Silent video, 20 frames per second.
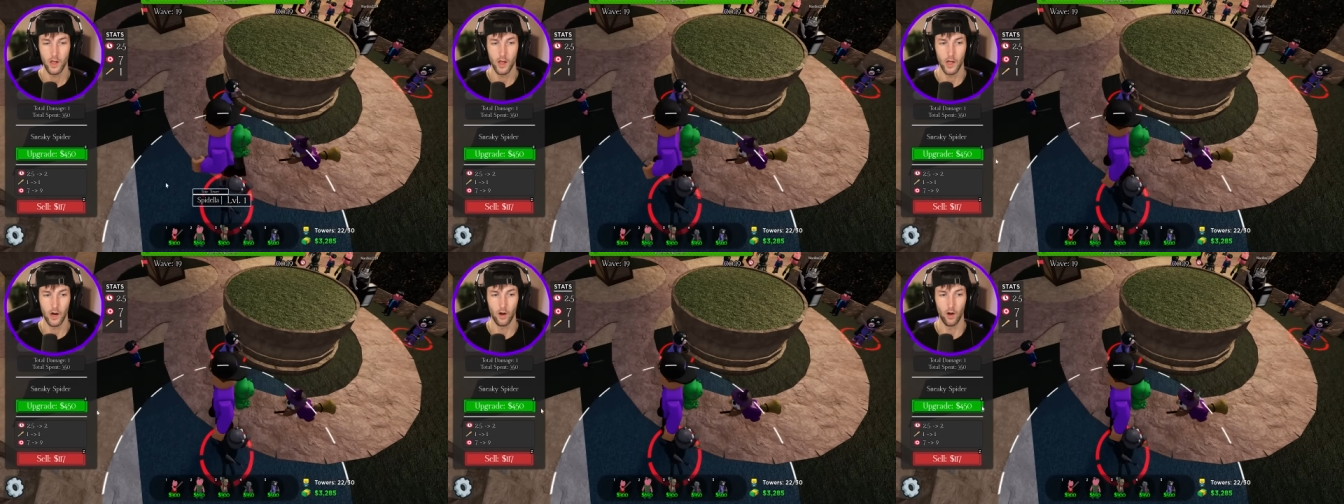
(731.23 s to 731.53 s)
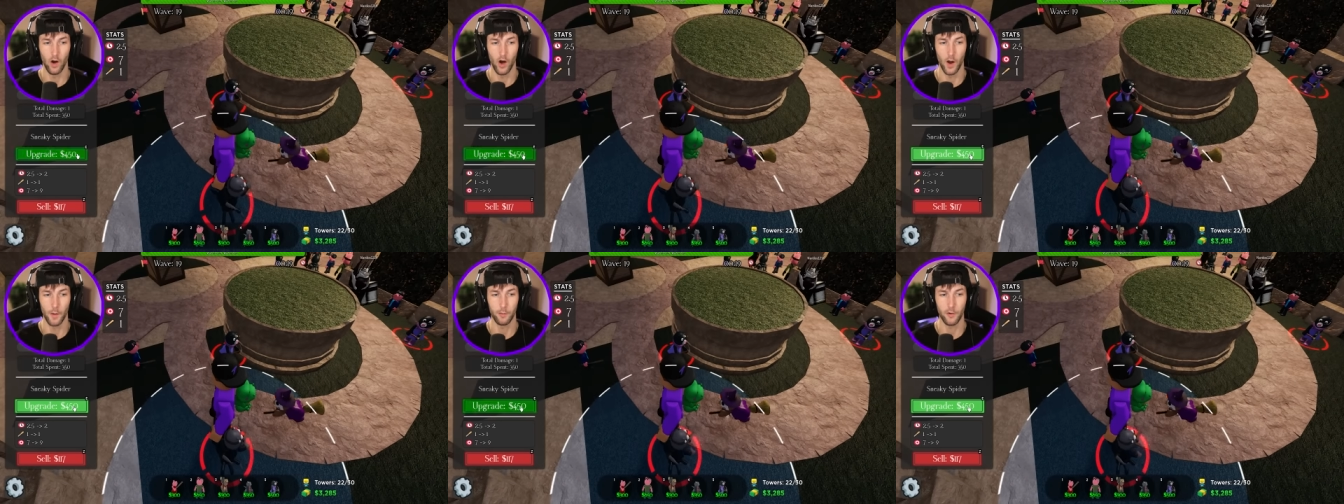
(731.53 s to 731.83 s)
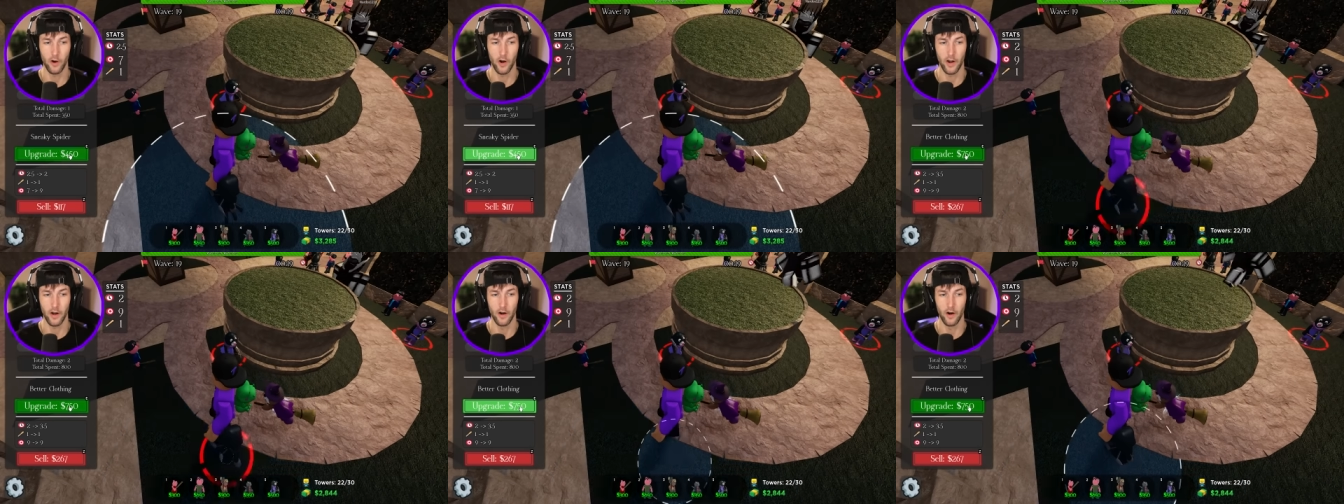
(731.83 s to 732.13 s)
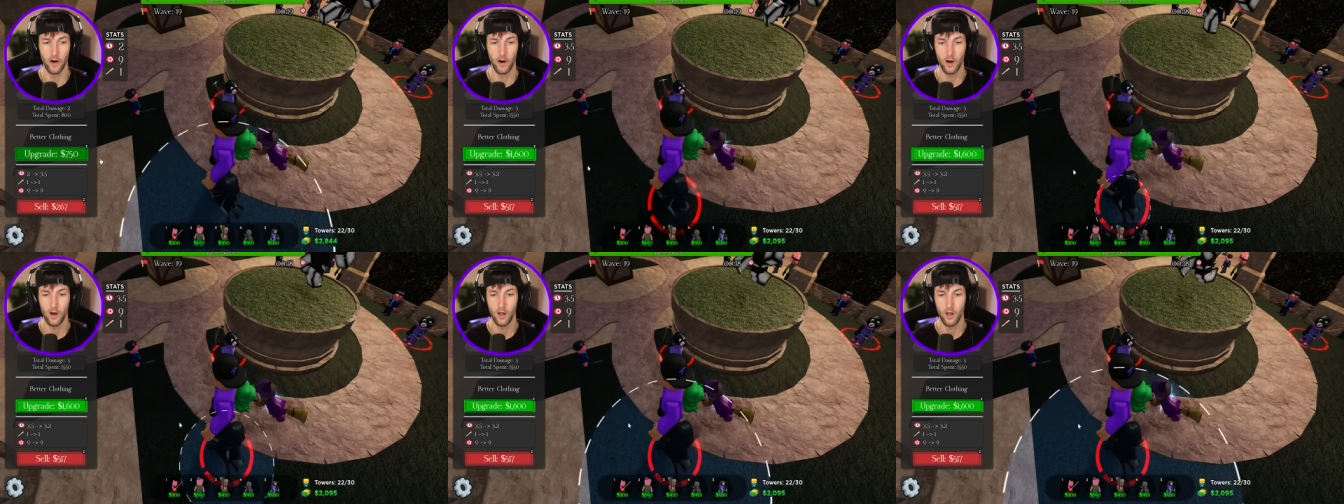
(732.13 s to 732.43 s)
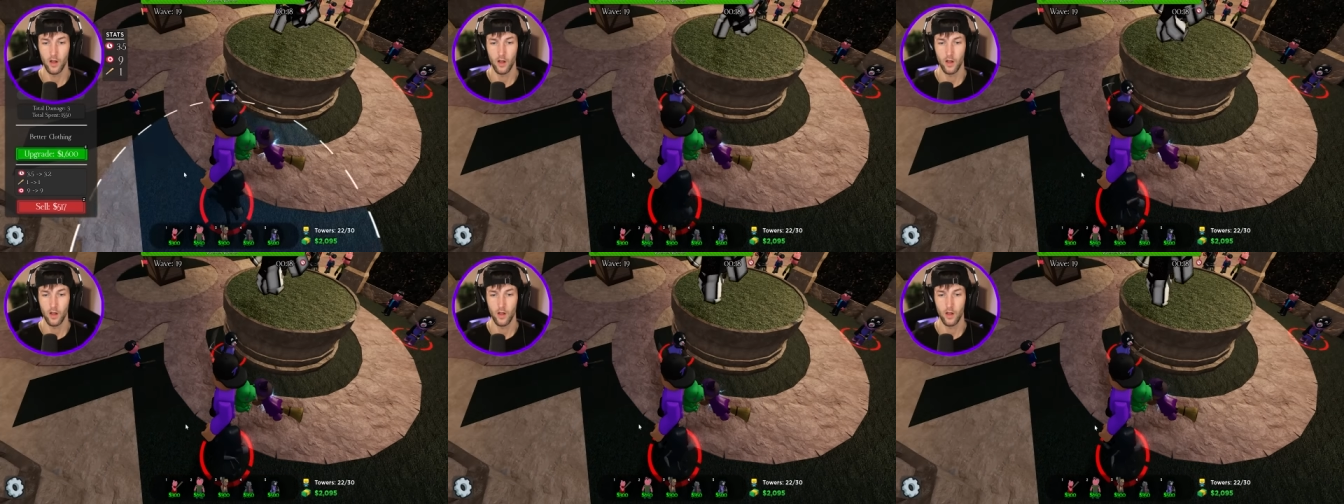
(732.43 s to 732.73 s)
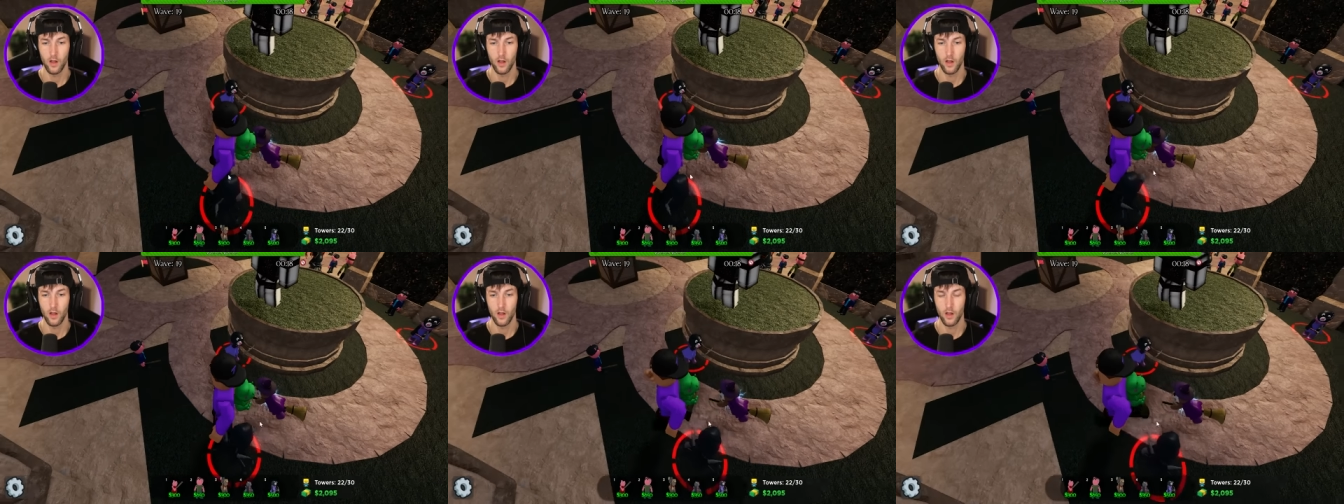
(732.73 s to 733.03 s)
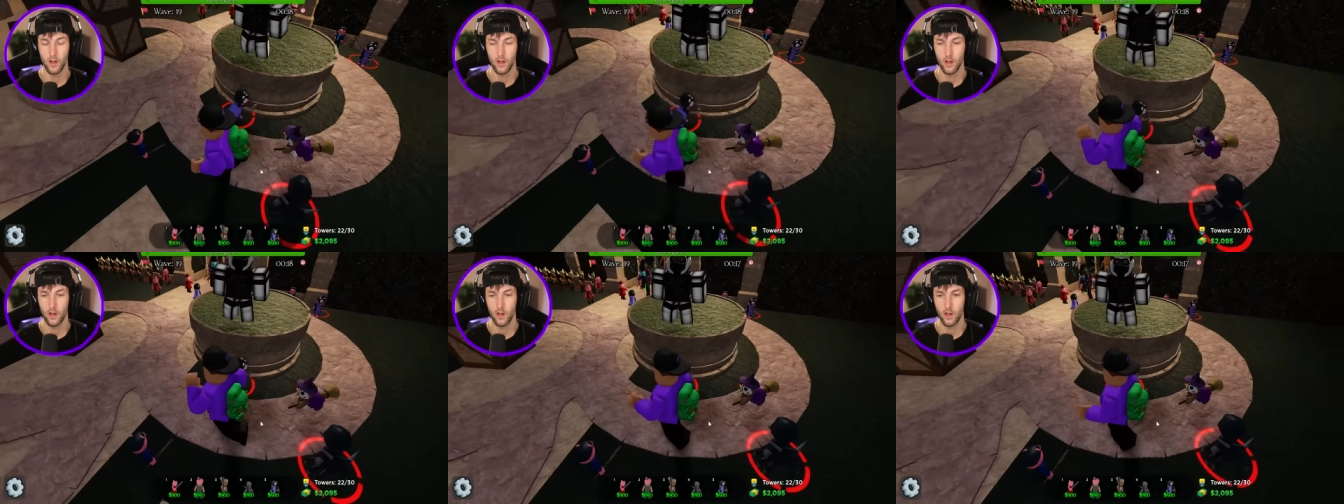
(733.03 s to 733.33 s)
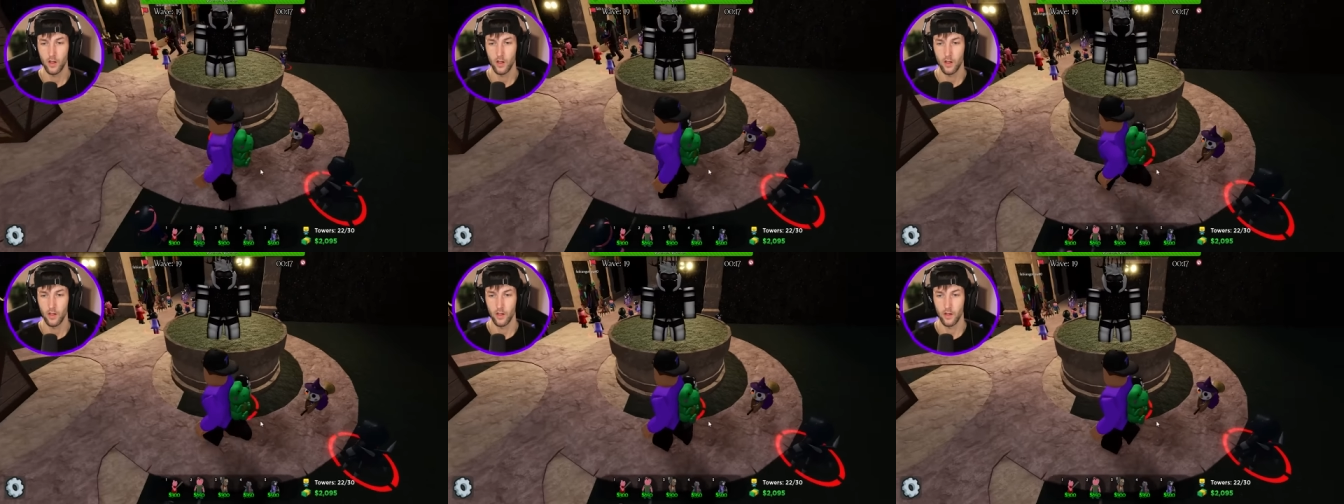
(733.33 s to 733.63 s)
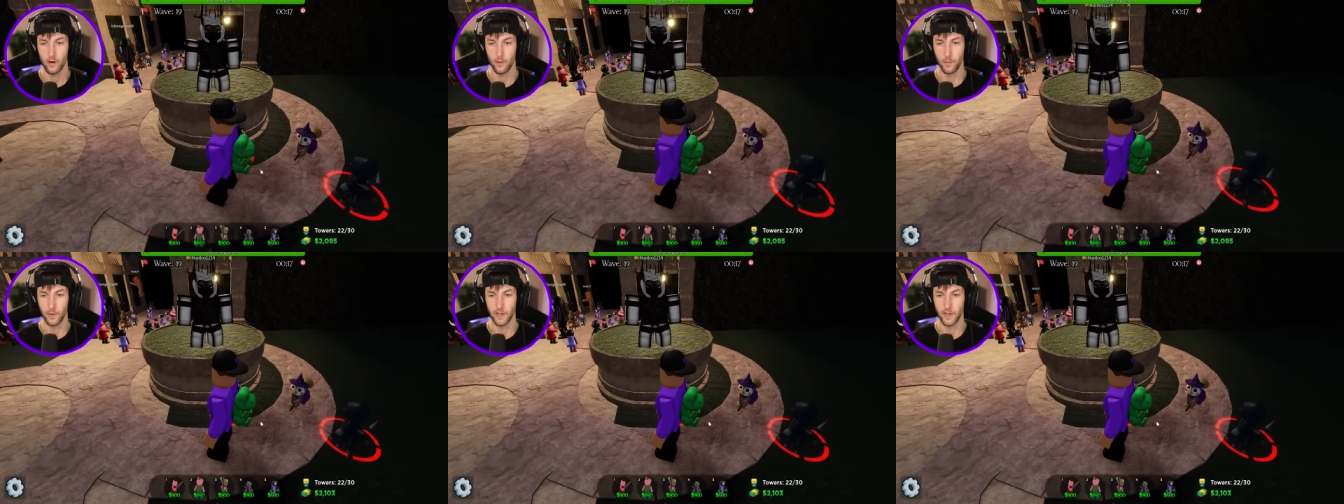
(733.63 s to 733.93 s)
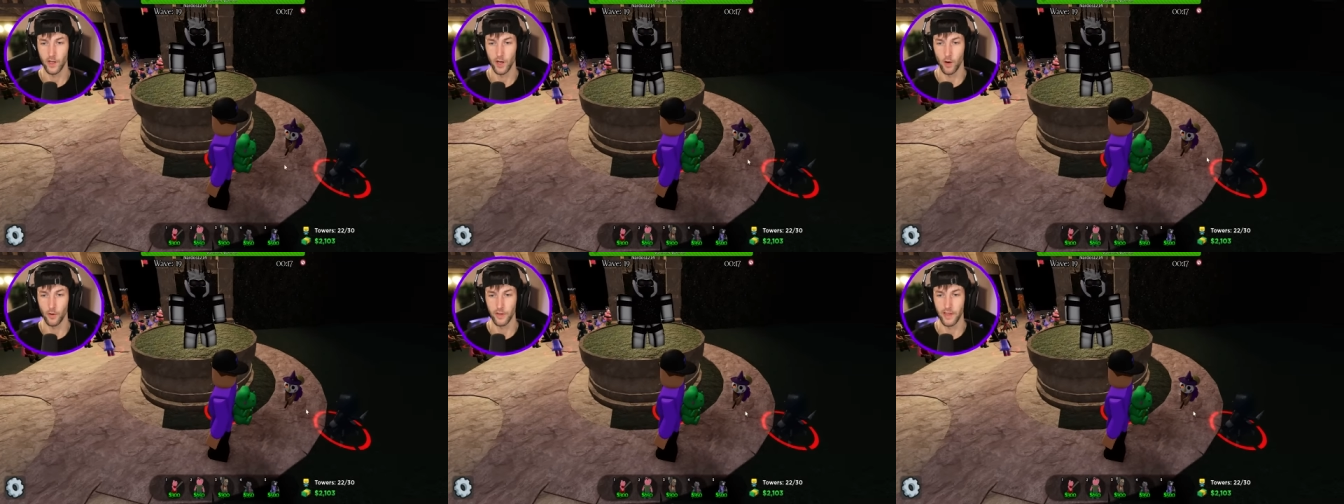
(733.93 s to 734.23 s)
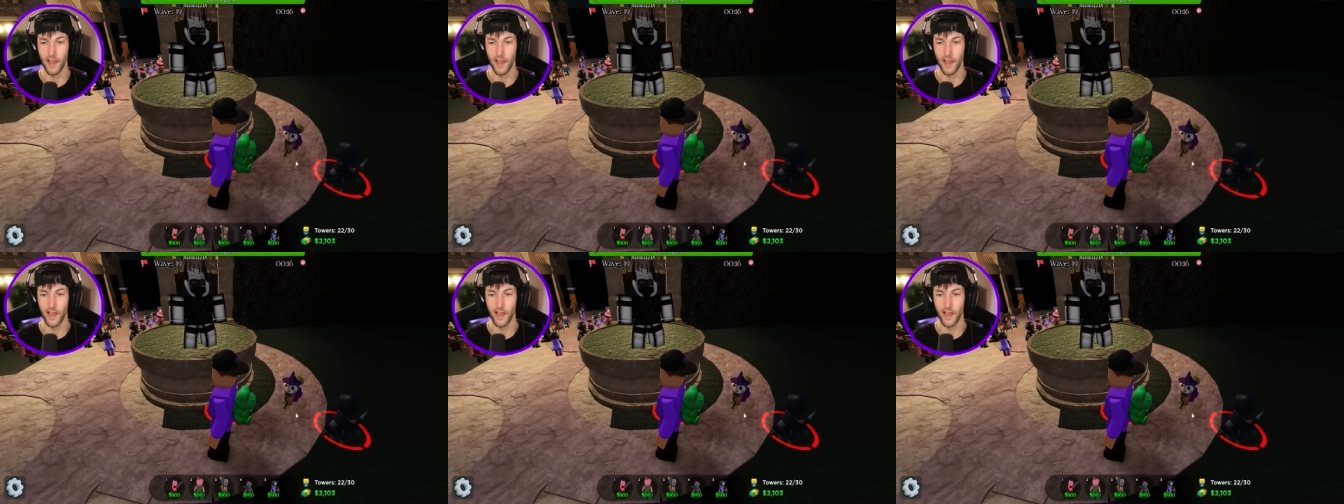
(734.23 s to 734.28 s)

And I'll upgrade her. There we go.